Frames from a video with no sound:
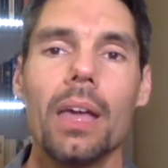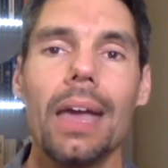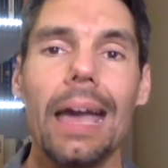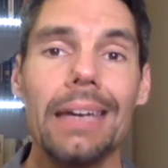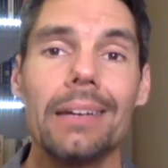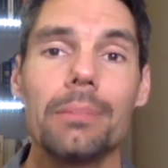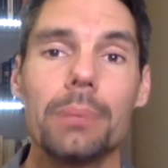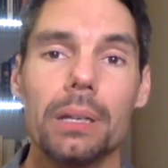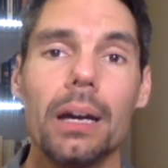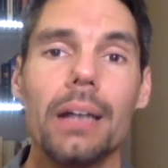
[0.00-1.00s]
And
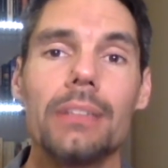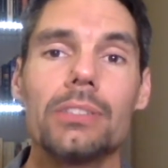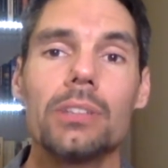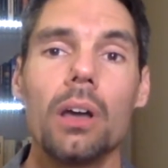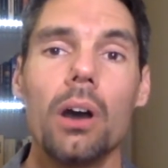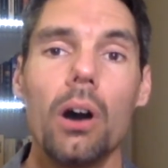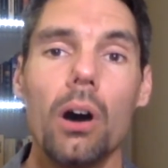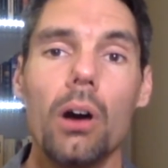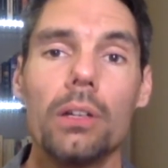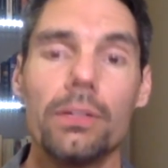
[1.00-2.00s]
because
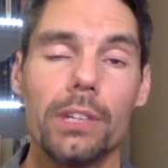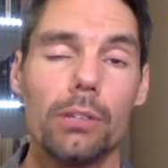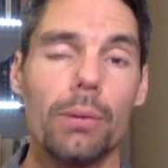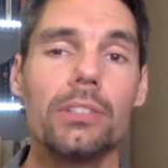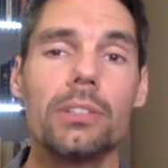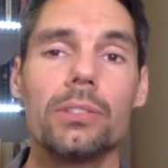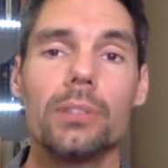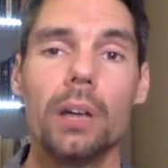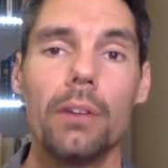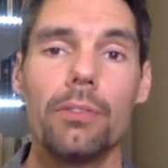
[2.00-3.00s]
all configurations
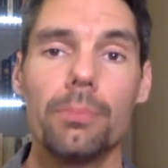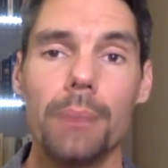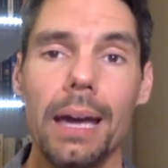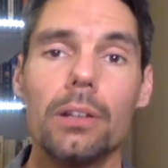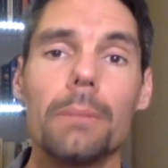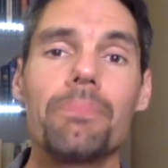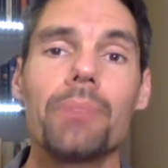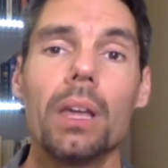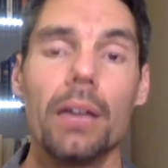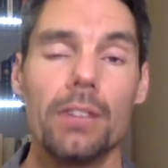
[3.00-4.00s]
of matter
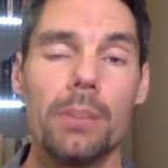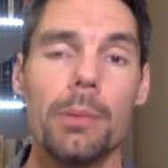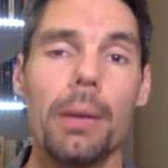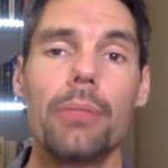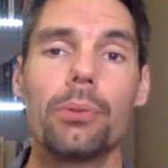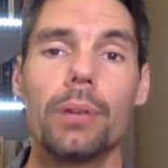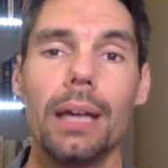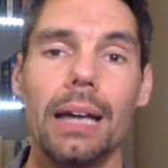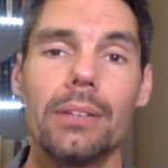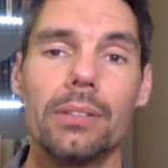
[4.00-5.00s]
have come about through an
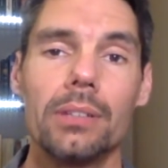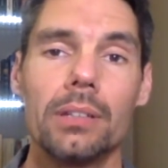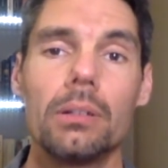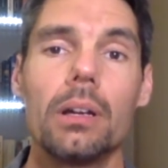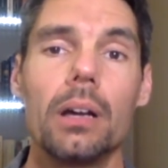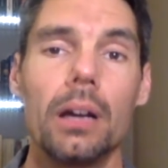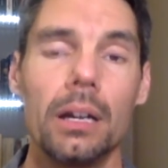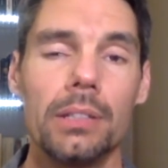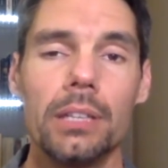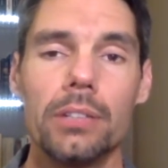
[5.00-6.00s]
accidental,
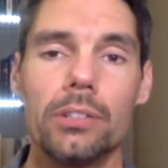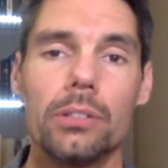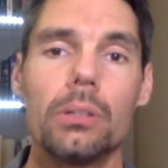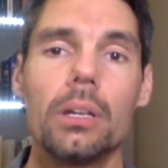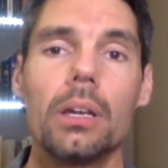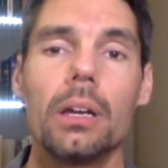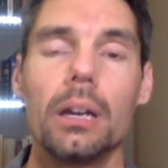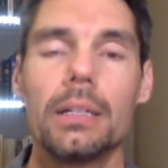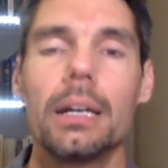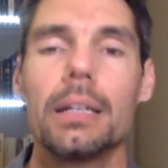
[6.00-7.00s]
unintentional,
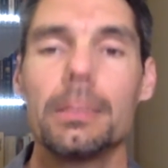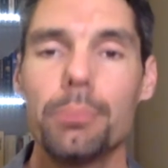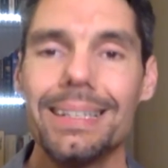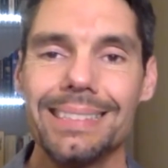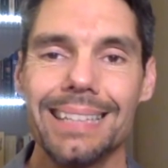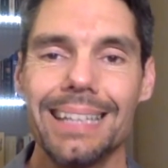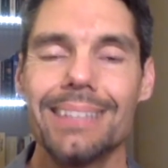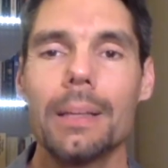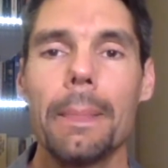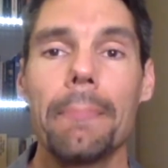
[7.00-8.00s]
unguided
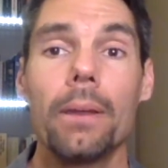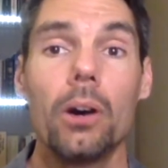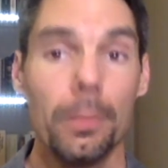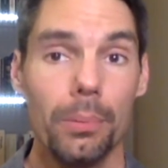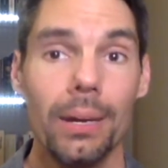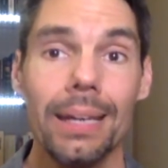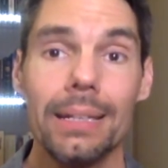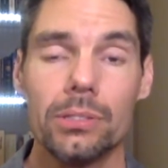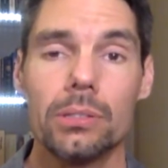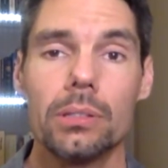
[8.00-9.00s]
process, our brains